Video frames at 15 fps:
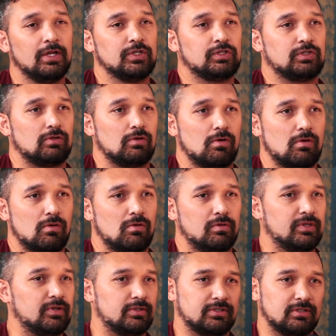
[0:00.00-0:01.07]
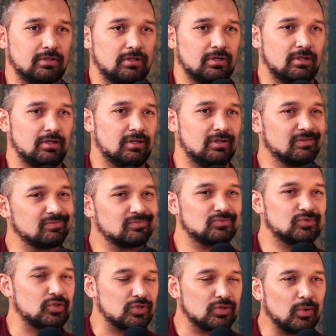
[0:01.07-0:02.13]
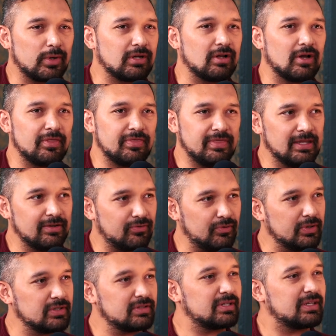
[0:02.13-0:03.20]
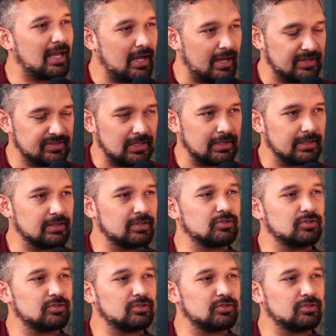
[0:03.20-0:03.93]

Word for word: So there's a there's quite a there's a, a balance. Yeah, okay.